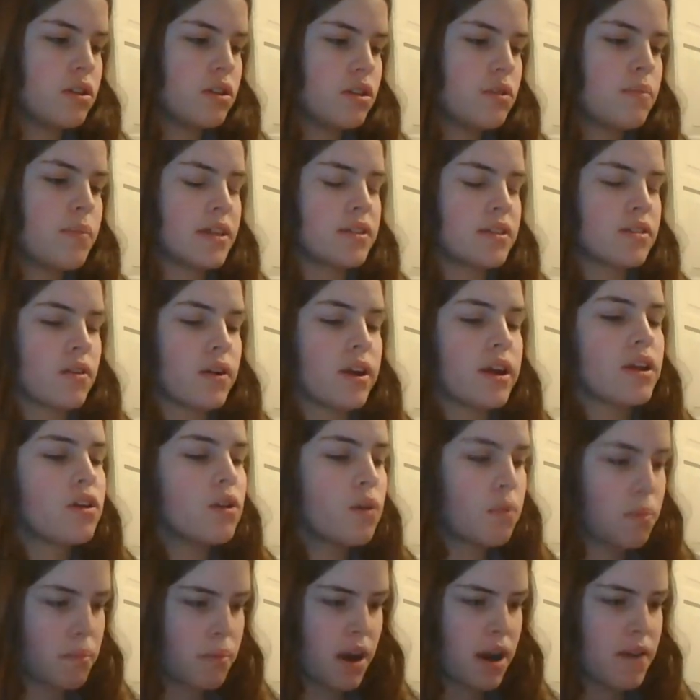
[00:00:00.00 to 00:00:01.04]
Wait, sorry.
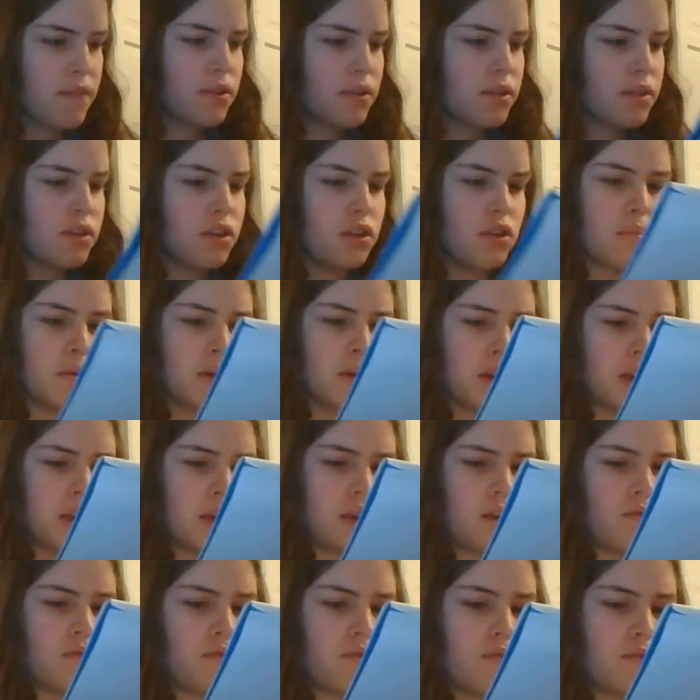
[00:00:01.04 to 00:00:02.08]
You're braver than you
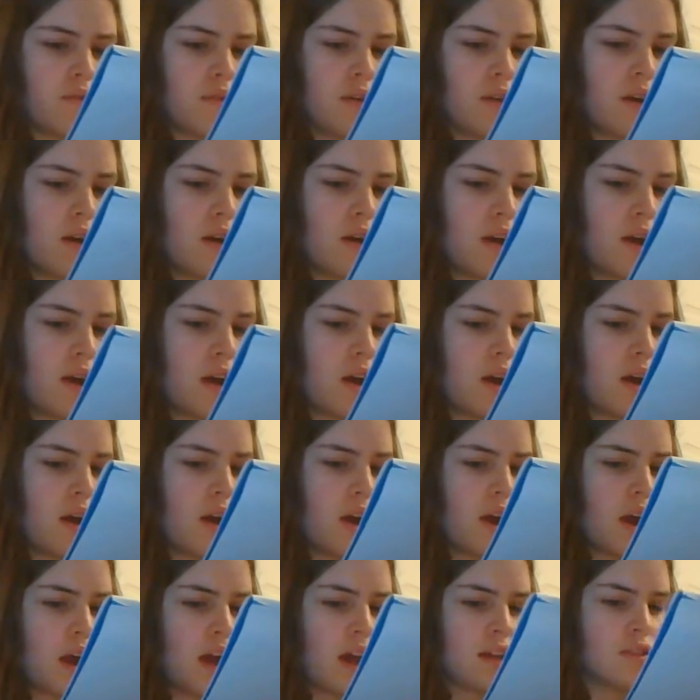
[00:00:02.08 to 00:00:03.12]
believe
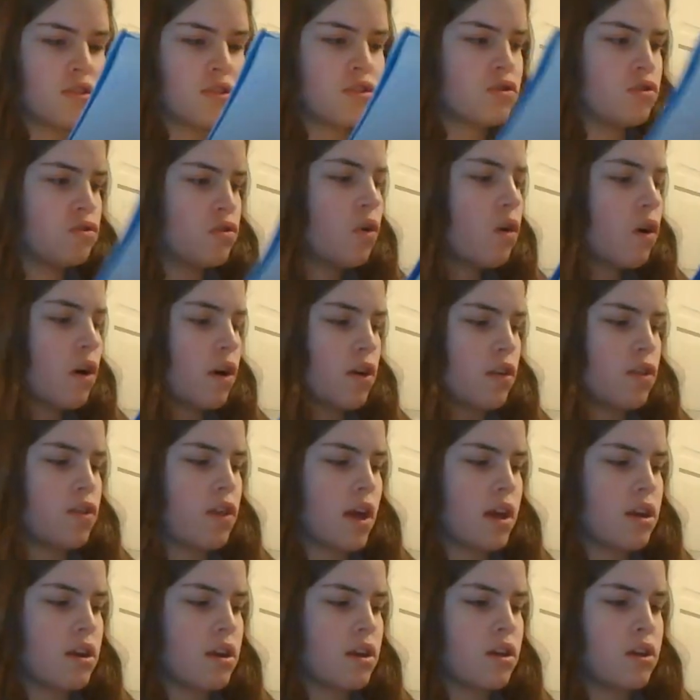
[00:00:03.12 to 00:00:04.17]
and stronger
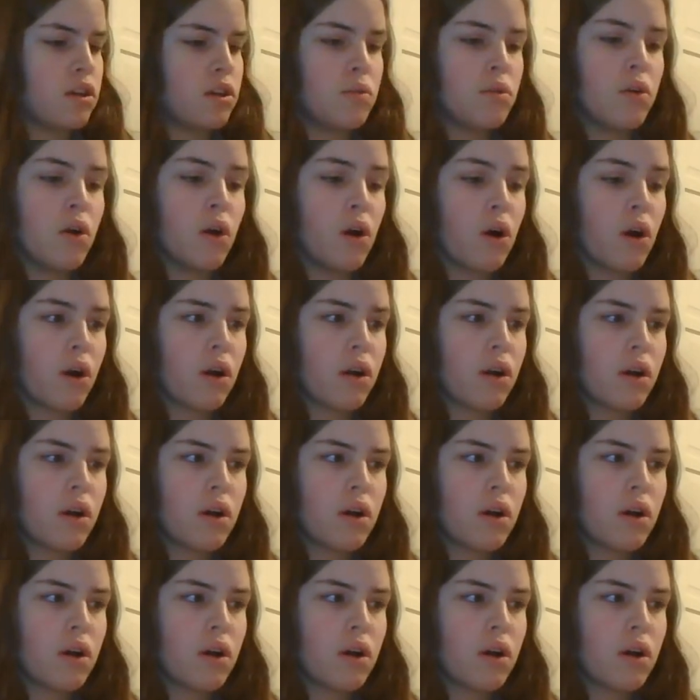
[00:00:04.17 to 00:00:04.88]
than you look.